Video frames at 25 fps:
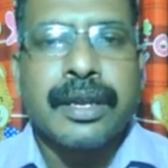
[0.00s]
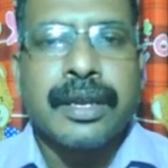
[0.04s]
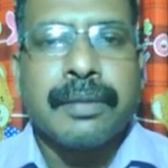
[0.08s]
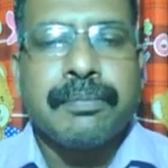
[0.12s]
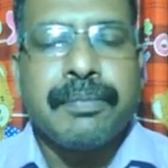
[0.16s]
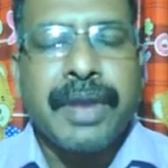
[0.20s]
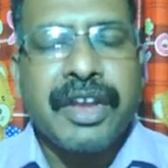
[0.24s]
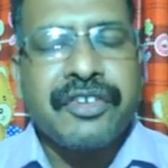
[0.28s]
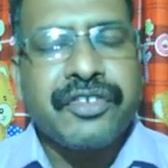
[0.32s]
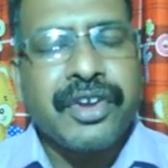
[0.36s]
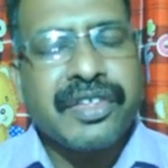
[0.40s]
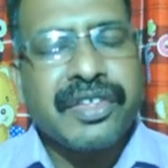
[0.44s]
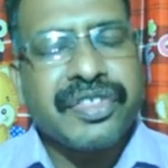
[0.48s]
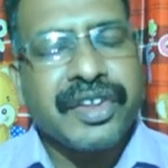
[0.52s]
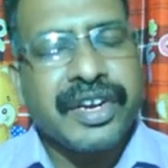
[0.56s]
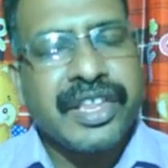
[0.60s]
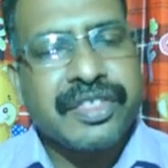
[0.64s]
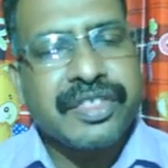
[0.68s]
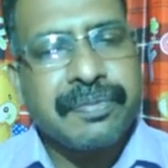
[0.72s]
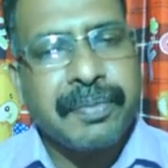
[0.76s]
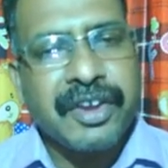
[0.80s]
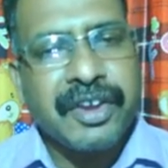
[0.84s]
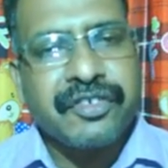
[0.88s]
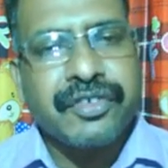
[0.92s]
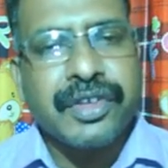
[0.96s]
measures of
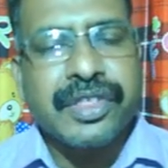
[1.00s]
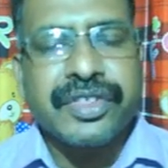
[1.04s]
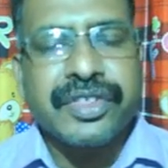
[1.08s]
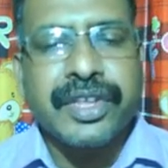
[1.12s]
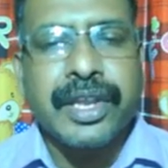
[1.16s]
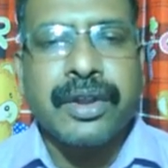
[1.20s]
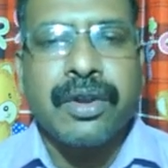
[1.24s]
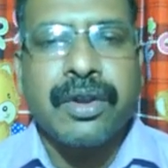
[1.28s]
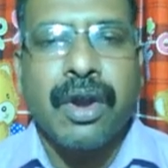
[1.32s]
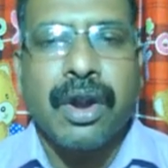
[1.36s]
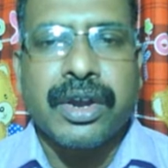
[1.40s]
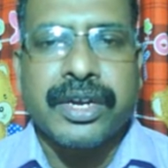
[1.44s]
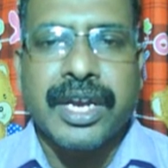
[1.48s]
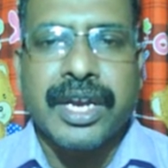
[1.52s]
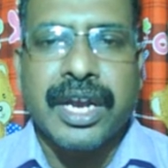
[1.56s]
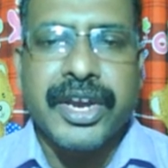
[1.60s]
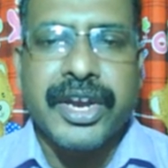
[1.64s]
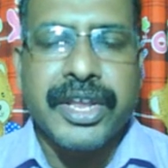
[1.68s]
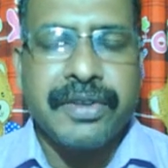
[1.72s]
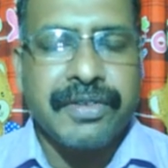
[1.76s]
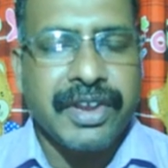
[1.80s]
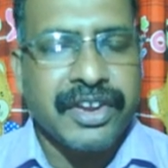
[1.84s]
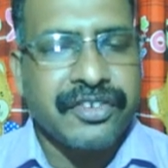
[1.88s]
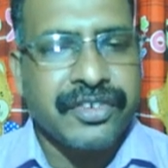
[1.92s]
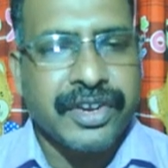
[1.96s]
dispersion is the cocktail
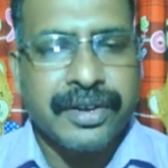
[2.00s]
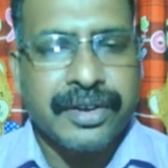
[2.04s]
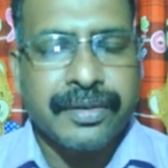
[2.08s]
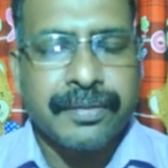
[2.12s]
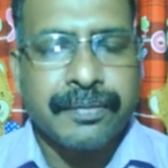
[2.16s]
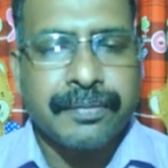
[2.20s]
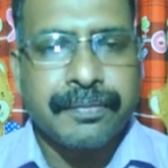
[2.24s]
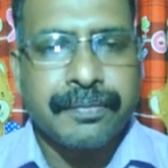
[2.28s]
deviation.